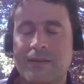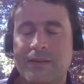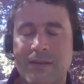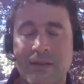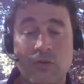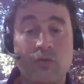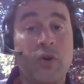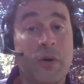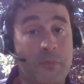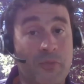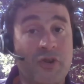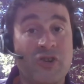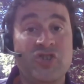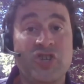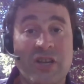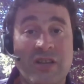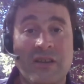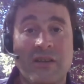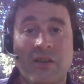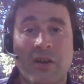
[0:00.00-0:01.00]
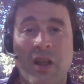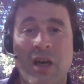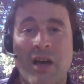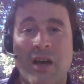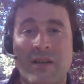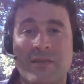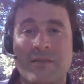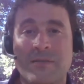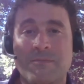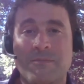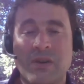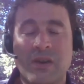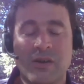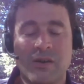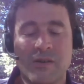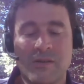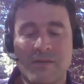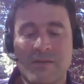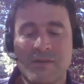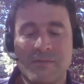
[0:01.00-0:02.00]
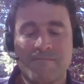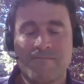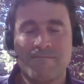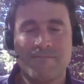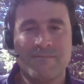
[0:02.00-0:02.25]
They do appreciate it a lot because